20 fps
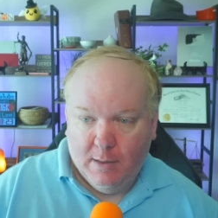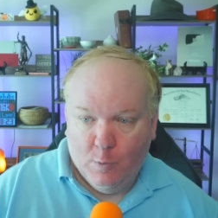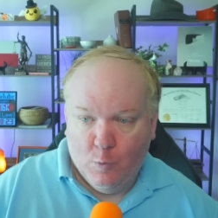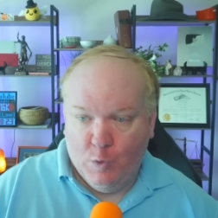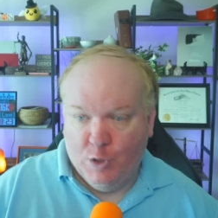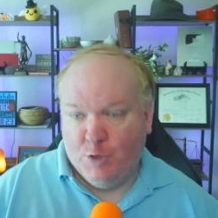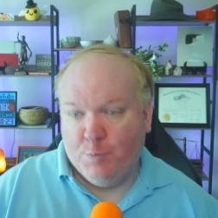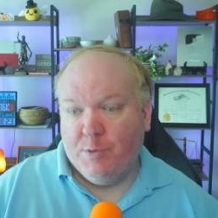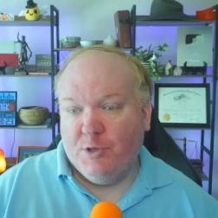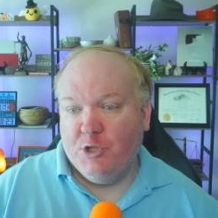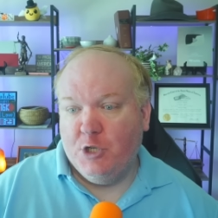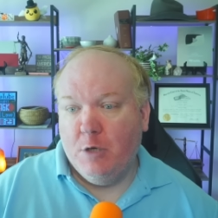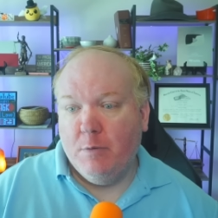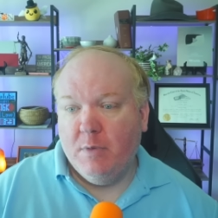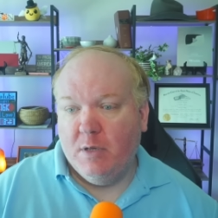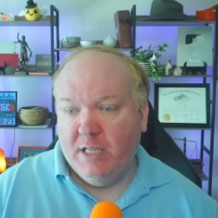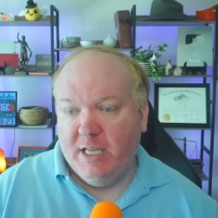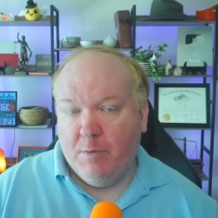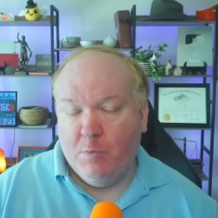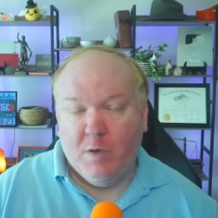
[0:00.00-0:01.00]
which
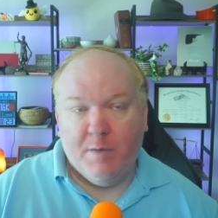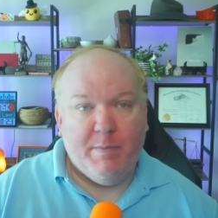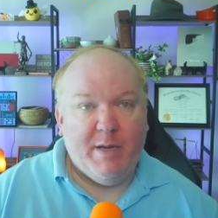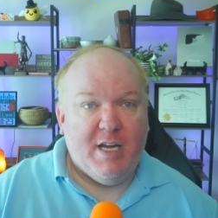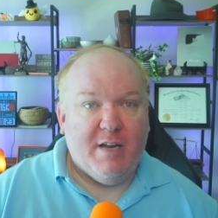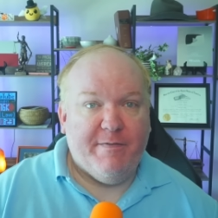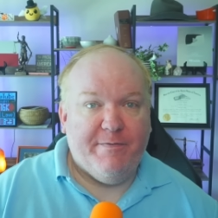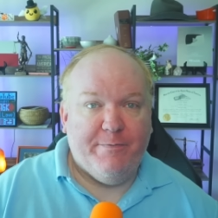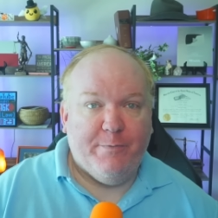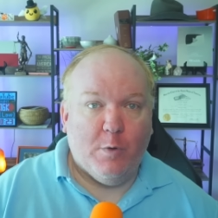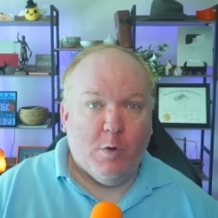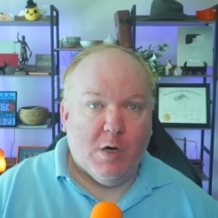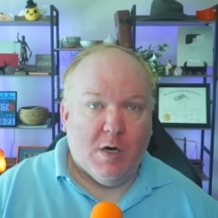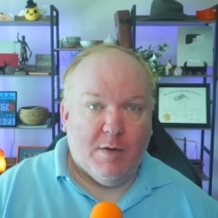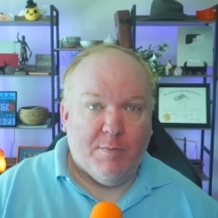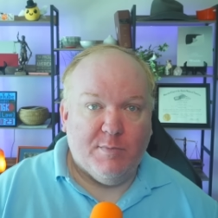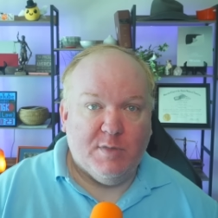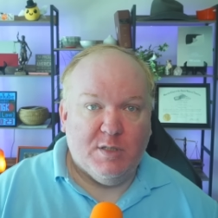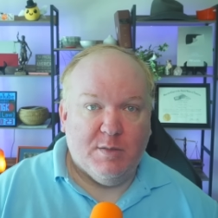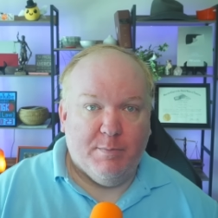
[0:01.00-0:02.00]
presumably would be
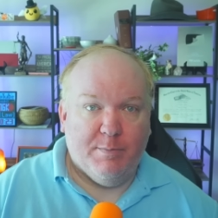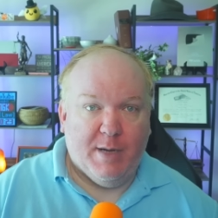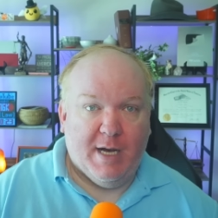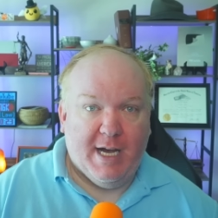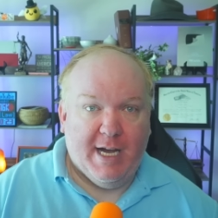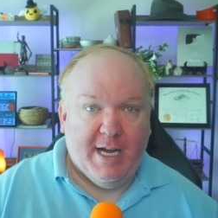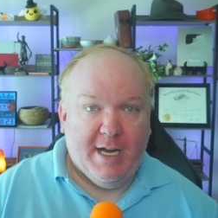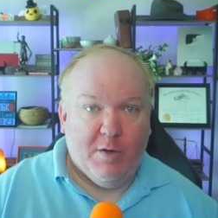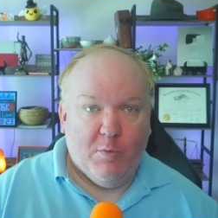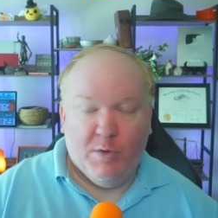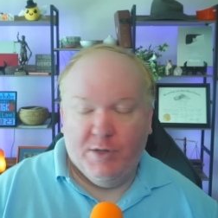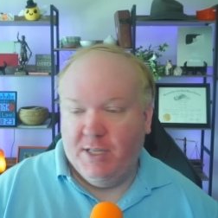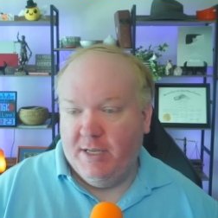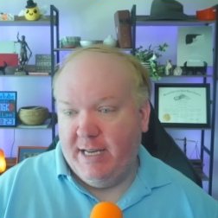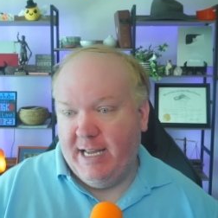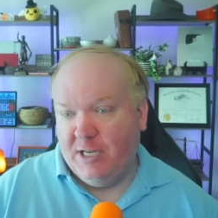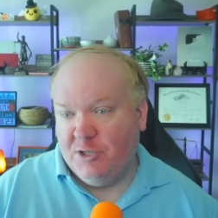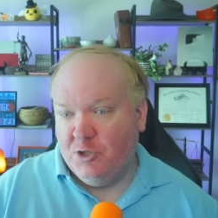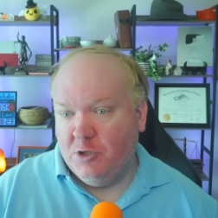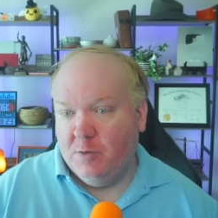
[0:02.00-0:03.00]
informed by what the
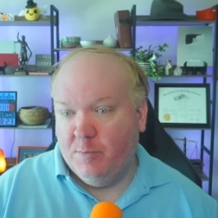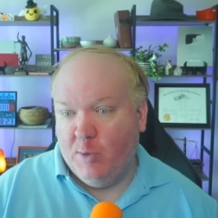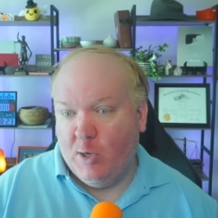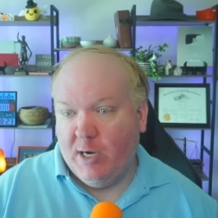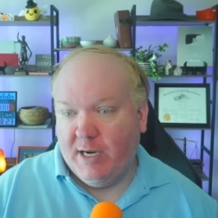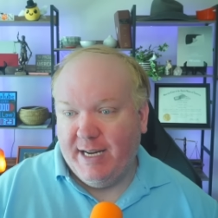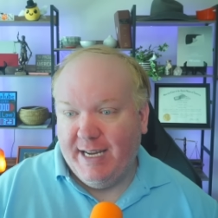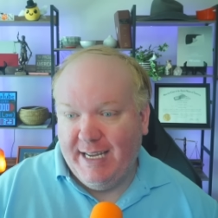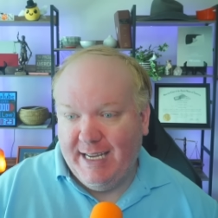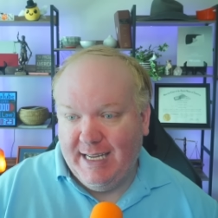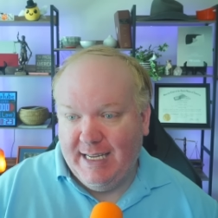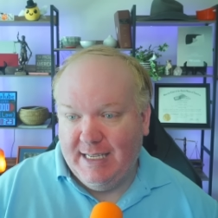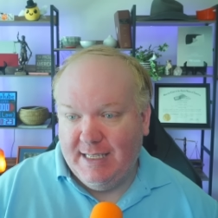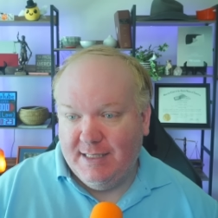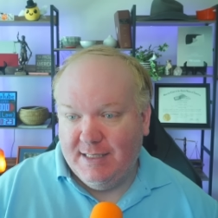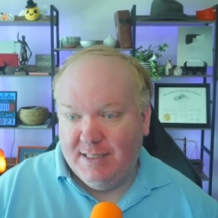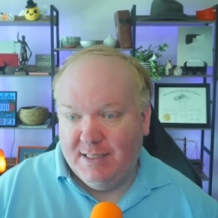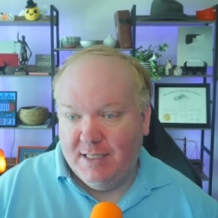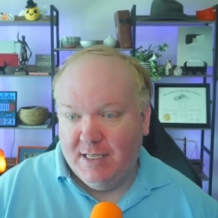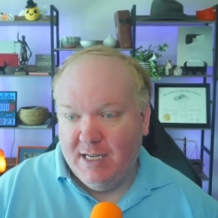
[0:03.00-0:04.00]
national park
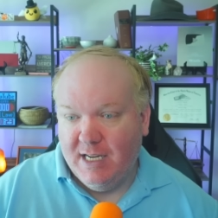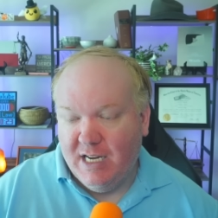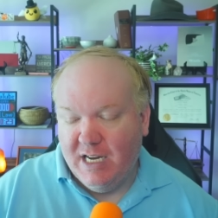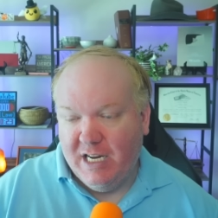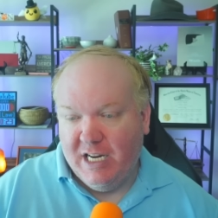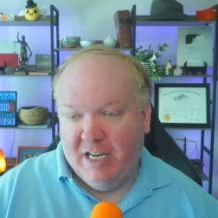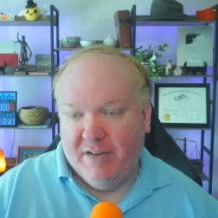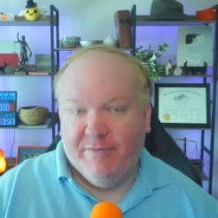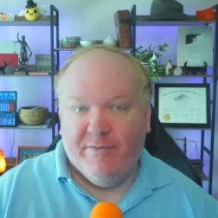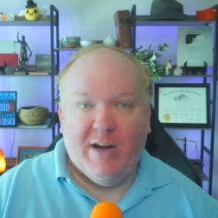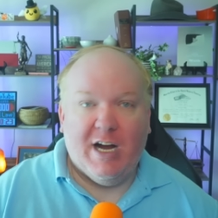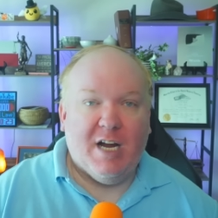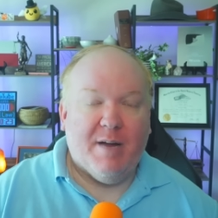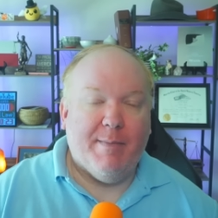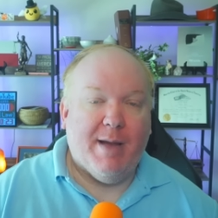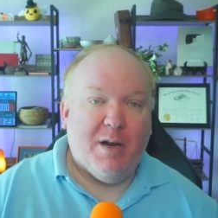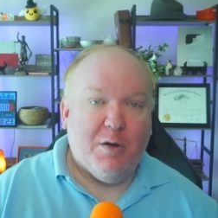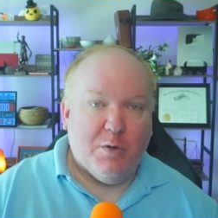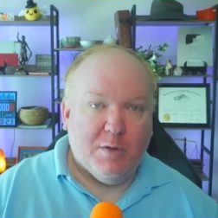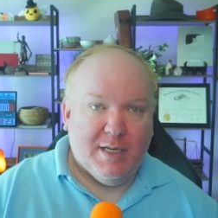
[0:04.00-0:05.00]
is,
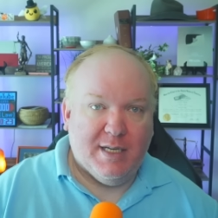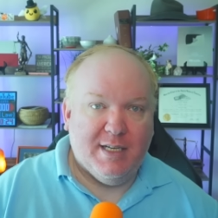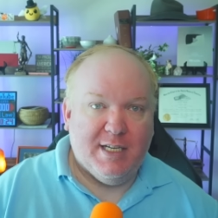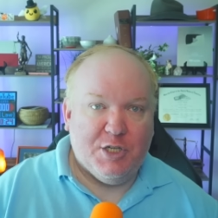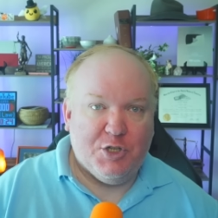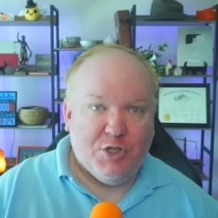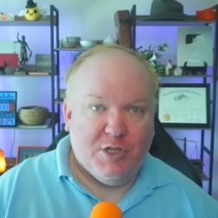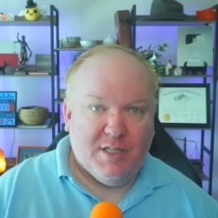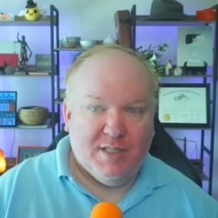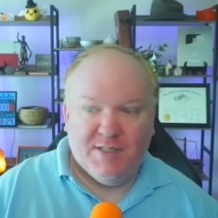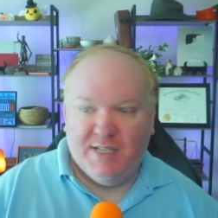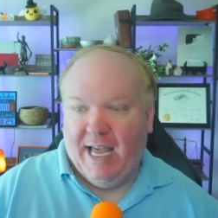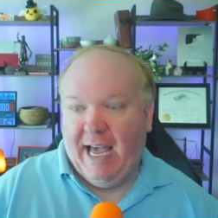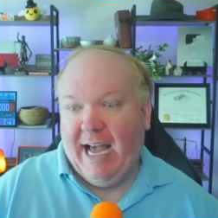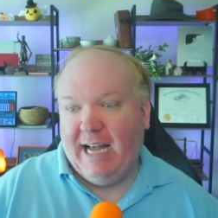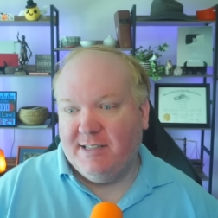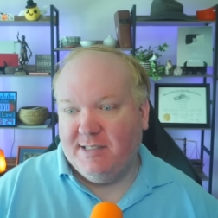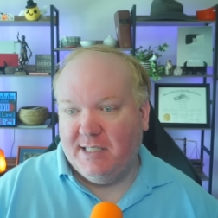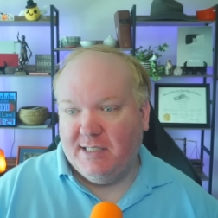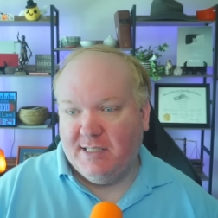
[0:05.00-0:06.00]
environmental conditions,
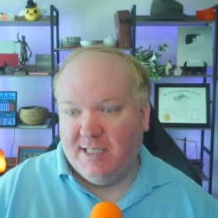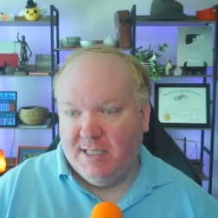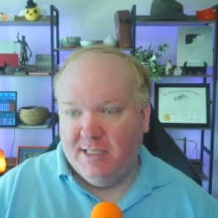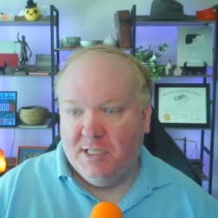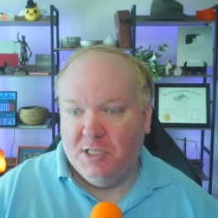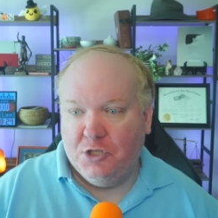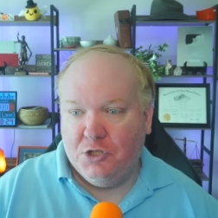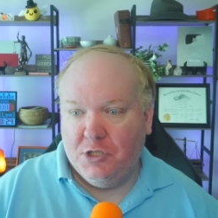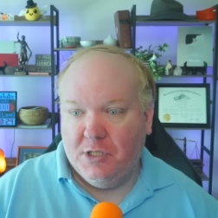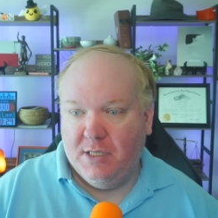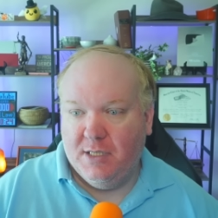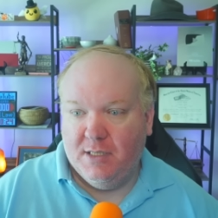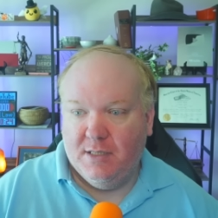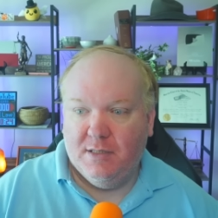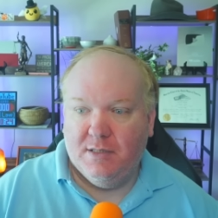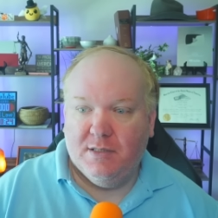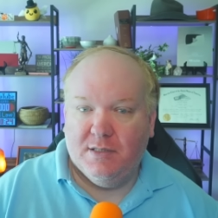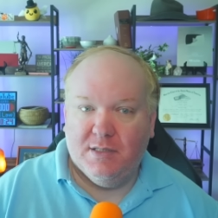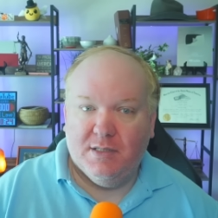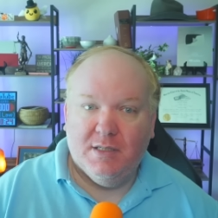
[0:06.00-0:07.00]
access
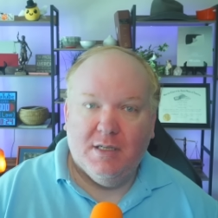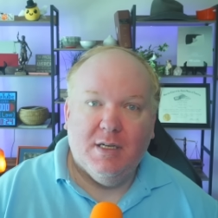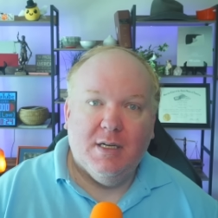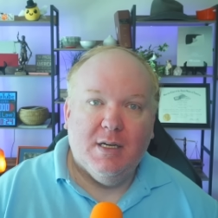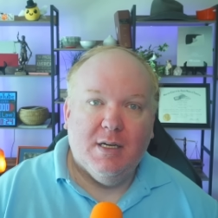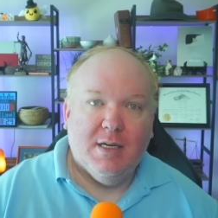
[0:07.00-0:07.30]
conditions,